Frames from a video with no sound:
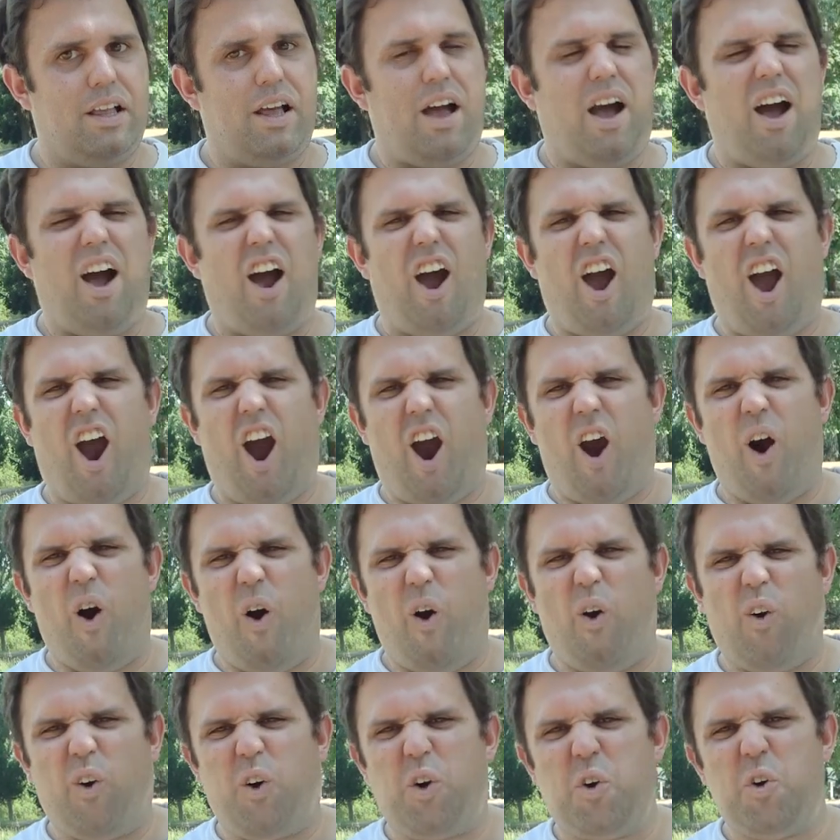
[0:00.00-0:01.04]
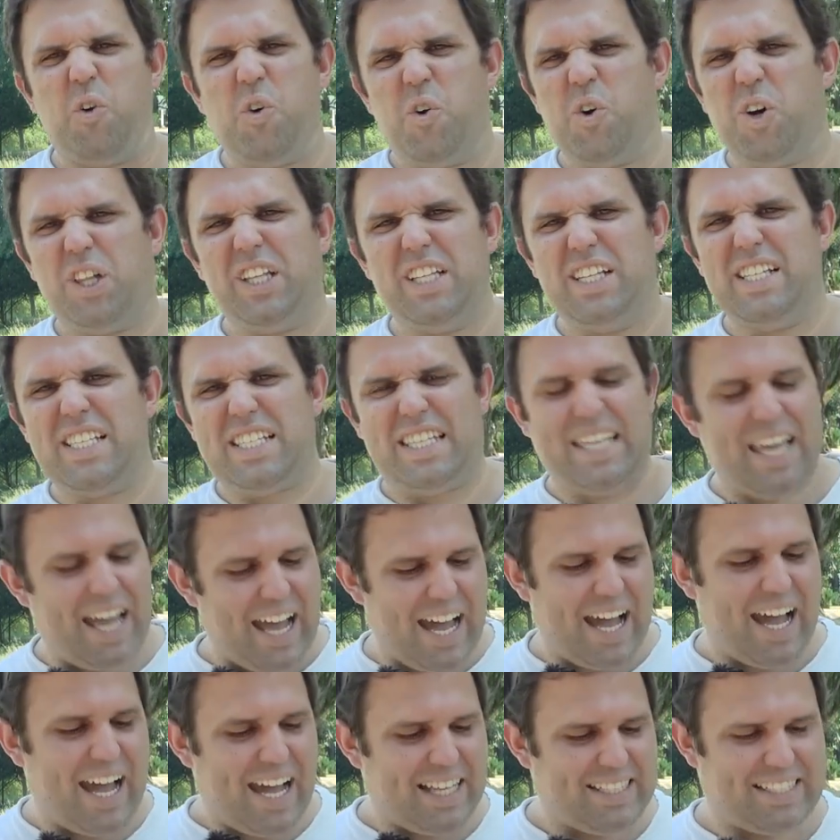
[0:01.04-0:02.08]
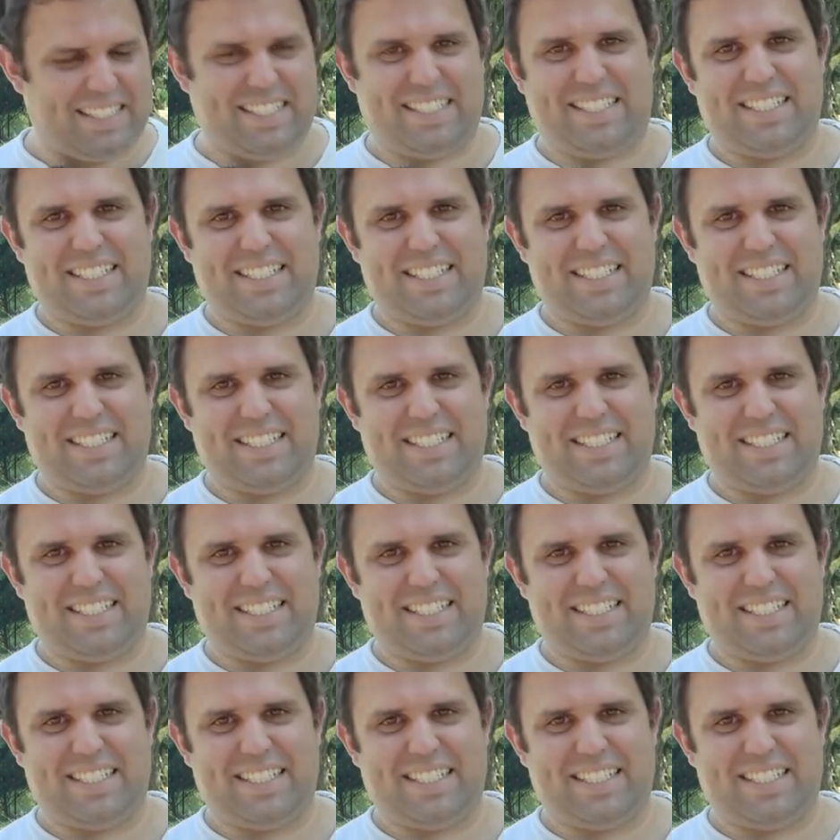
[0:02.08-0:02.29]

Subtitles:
How cool is that?